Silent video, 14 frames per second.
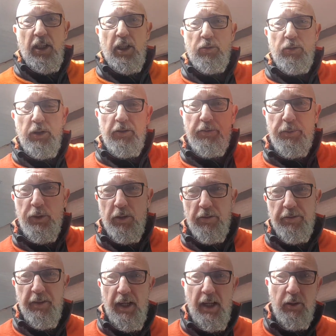roof
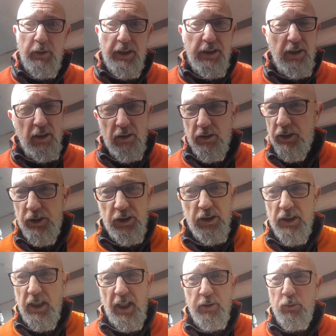profile, which looks
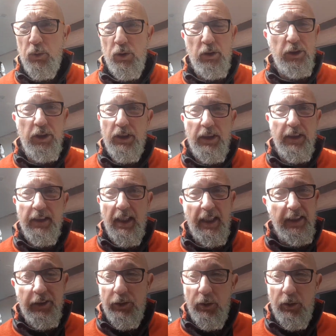just like wood, just as nice,